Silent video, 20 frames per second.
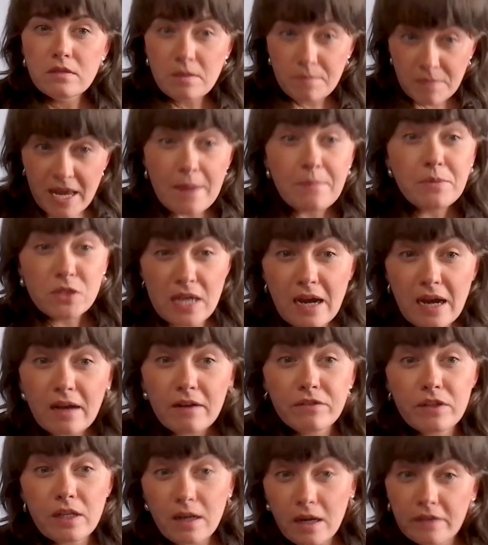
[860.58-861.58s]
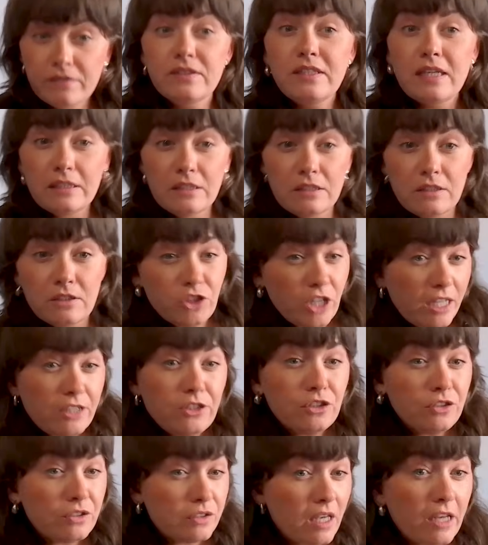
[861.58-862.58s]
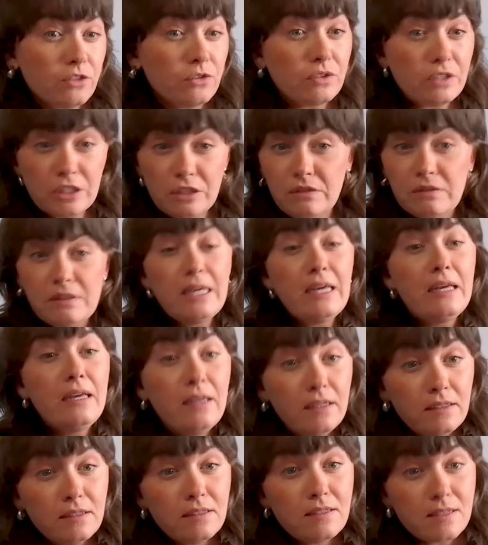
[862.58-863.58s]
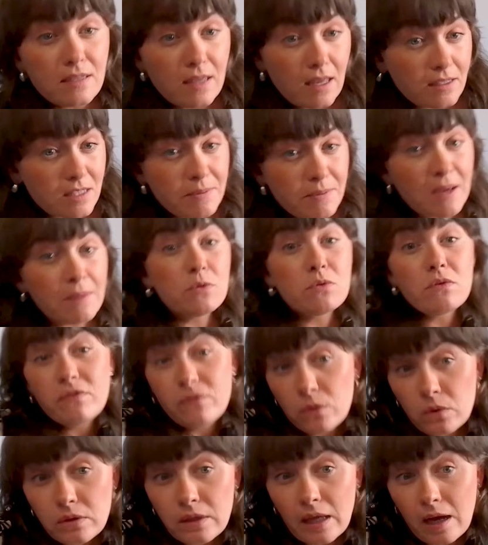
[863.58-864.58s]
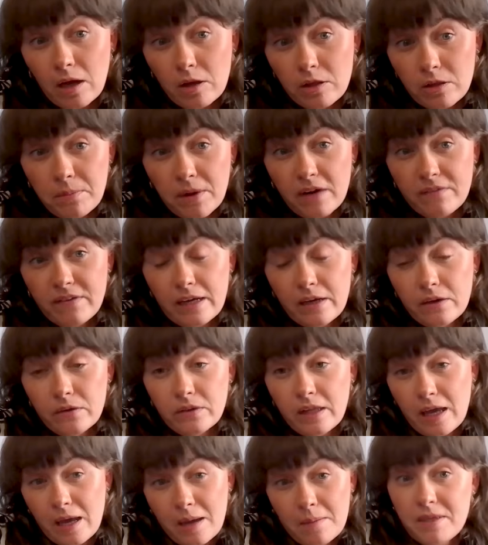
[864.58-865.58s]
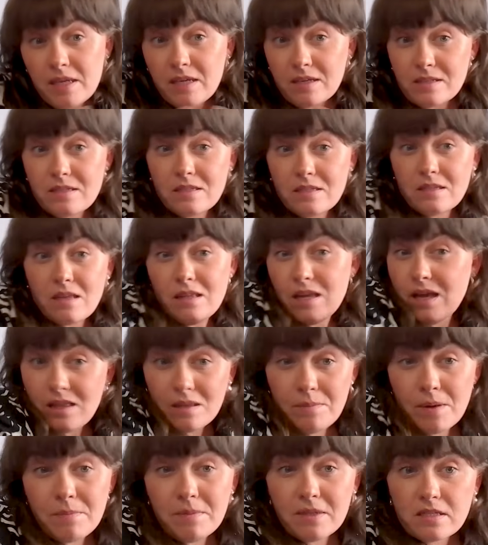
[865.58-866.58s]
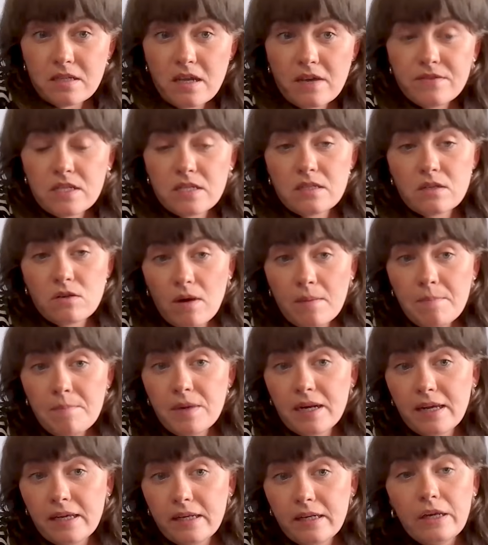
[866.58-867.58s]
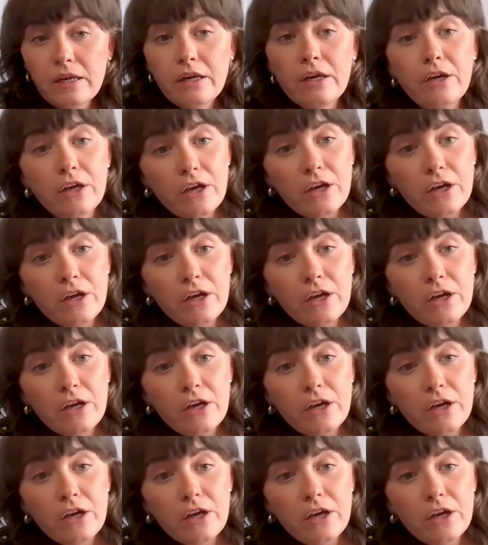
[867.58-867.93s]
to be able to have the life-changing surgery that you need, and to be able to afford that on the private healthcare because the other public services are crumbling?